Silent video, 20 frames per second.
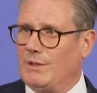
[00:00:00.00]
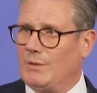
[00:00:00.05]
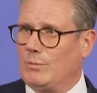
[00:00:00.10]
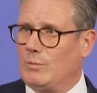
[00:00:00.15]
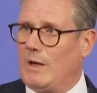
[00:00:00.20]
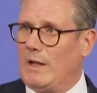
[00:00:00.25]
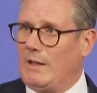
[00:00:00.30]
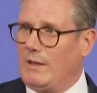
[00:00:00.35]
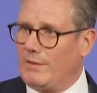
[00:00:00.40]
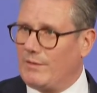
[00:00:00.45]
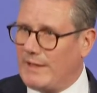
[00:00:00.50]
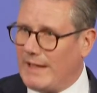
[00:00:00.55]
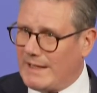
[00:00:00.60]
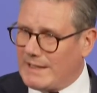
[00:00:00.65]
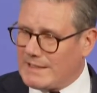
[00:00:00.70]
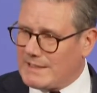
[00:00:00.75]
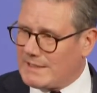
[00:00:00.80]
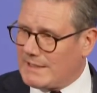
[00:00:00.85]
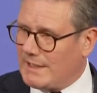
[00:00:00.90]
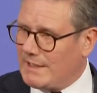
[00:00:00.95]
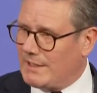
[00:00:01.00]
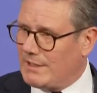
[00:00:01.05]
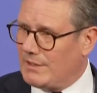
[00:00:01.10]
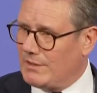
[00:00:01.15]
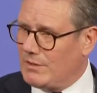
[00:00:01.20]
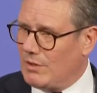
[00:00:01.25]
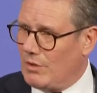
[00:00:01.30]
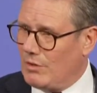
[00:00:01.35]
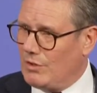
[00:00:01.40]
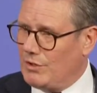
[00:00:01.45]
Well, that's
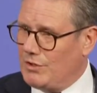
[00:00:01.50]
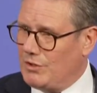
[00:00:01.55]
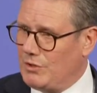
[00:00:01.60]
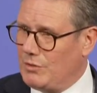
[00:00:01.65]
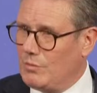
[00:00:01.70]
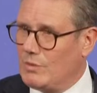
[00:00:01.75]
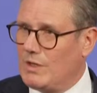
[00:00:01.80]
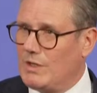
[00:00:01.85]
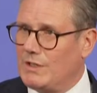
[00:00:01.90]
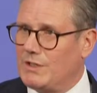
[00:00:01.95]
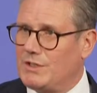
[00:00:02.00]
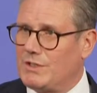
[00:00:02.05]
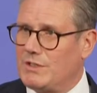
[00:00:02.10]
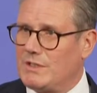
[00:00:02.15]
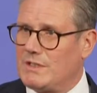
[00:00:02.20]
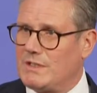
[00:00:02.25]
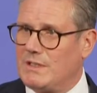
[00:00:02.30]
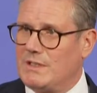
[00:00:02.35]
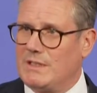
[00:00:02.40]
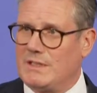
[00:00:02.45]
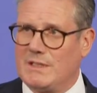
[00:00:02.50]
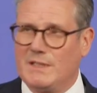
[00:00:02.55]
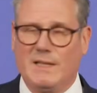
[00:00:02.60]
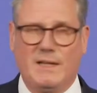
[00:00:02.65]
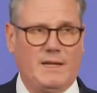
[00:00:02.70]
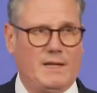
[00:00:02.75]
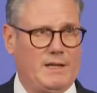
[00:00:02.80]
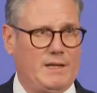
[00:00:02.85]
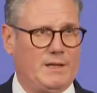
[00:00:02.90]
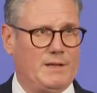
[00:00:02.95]
taken on a new urgency
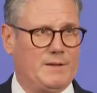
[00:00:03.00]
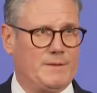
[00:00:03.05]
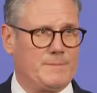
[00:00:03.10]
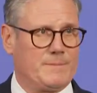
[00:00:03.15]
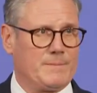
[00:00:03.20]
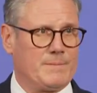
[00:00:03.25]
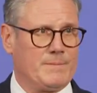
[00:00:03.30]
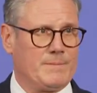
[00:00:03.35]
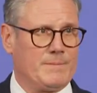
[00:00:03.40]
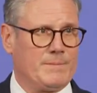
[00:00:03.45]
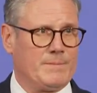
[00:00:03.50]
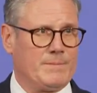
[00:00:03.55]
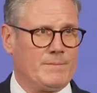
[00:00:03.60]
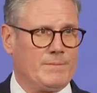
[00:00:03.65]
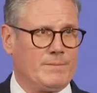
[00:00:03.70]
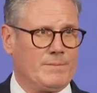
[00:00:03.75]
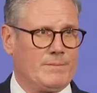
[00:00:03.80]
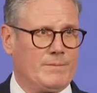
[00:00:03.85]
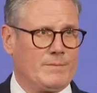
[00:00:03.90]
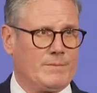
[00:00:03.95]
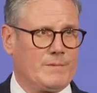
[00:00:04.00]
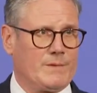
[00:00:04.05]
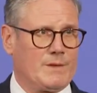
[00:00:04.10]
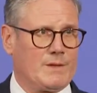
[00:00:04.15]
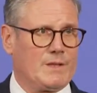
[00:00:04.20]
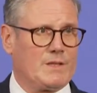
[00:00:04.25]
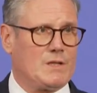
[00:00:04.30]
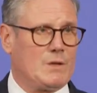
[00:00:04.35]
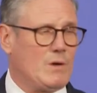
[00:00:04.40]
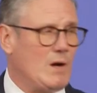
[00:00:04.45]
today.
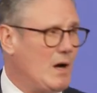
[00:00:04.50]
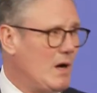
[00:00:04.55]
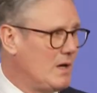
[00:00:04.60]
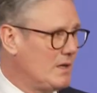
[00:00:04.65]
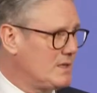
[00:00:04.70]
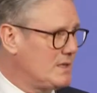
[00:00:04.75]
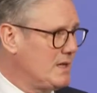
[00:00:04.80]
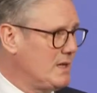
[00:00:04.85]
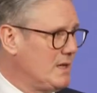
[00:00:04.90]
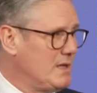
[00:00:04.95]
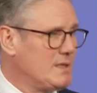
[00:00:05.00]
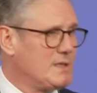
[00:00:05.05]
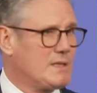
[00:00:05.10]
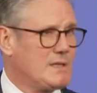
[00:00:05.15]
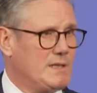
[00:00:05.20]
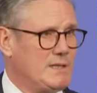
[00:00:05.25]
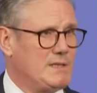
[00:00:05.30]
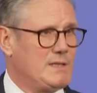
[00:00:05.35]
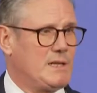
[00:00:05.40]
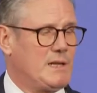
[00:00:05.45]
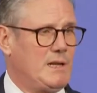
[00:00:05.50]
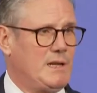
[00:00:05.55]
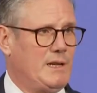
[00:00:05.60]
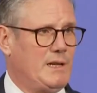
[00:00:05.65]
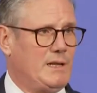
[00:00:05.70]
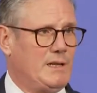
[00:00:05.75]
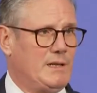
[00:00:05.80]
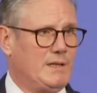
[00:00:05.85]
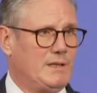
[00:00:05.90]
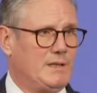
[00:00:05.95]
So our task is
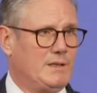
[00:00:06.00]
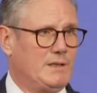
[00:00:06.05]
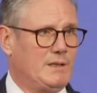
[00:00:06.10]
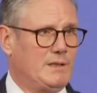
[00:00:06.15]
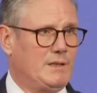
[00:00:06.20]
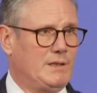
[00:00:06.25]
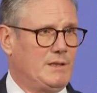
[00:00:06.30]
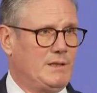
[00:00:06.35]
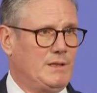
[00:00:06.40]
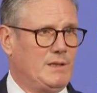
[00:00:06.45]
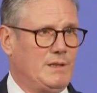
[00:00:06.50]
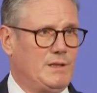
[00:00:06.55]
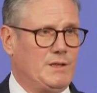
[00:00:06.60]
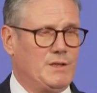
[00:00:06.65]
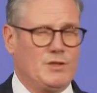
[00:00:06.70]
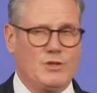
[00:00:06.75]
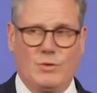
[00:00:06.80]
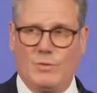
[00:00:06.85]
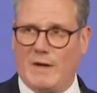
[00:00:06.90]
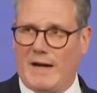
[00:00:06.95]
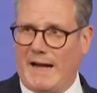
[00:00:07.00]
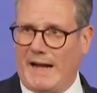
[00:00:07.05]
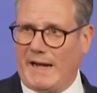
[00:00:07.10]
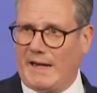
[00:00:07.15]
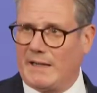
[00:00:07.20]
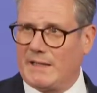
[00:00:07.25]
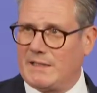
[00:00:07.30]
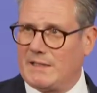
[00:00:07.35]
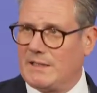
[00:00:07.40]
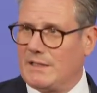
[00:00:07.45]
clear: to
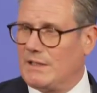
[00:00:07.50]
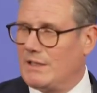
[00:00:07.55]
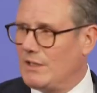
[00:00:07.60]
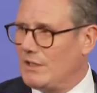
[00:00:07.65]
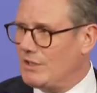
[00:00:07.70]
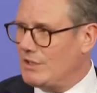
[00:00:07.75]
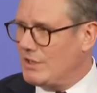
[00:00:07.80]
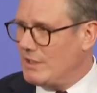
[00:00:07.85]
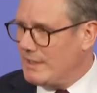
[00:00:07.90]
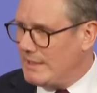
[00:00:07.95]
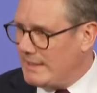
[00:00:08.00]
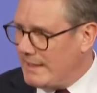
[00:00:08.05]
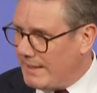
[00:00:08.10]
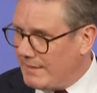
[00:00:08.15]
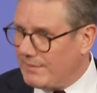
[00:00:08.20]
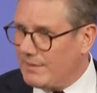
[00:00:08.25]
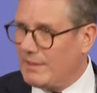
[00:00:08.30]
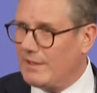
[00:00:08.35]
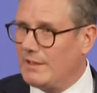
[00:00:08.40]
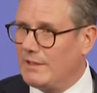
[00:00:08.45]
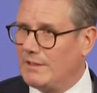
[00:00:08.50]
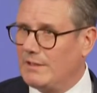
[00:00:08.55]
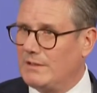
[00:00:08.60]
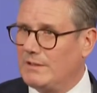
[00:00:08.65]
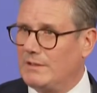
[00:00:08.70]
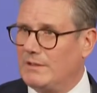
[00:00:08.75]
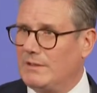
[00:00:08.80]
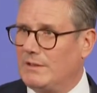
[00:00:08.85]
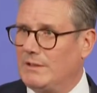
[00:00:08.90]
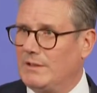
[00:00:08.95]
act together
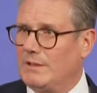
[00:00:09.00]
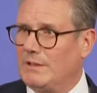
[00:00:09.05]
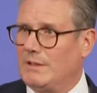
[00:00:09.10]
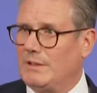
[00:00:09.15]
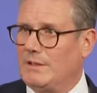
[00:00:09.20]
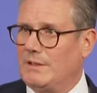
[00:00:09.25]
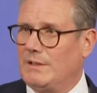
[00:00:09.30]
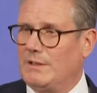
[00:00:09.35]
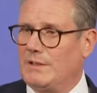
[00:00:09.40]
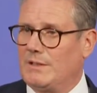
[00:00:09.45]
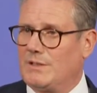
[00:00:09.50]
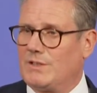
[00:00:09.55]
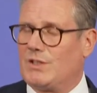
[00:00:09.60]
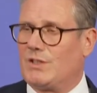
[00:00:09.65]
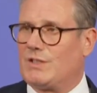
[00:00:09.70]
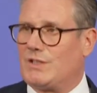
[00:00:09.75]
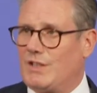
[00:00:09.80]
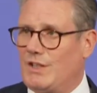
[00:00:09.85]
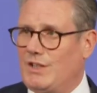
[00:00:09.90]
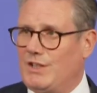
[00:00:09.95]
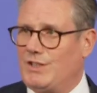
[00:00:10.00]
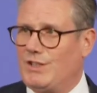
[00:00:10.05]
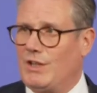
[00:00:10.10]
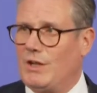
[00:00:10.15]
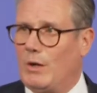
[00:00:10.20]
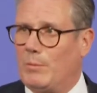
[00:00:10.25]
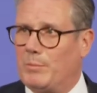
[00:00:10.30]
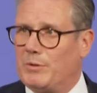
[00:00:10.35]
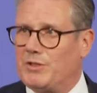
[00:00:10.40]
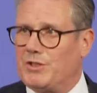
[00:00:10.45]
to seize the
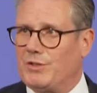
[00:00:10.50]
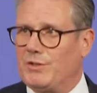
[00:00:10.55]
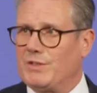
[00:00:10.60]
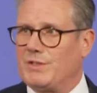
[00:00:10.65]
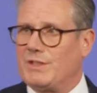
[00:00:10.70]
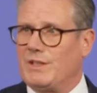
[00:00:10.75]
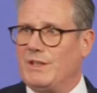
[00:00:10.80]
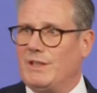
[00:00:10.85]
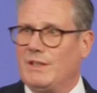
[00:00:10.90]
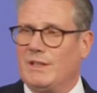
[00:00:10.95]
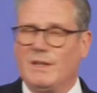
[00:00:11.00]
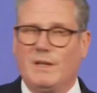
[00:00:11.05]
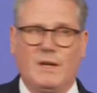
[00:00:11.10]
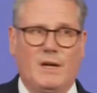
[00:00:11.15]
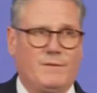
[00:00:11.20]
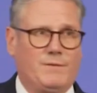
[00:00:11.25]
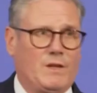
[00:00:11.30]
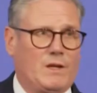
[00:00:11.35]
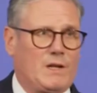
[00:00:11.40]
opportunity of the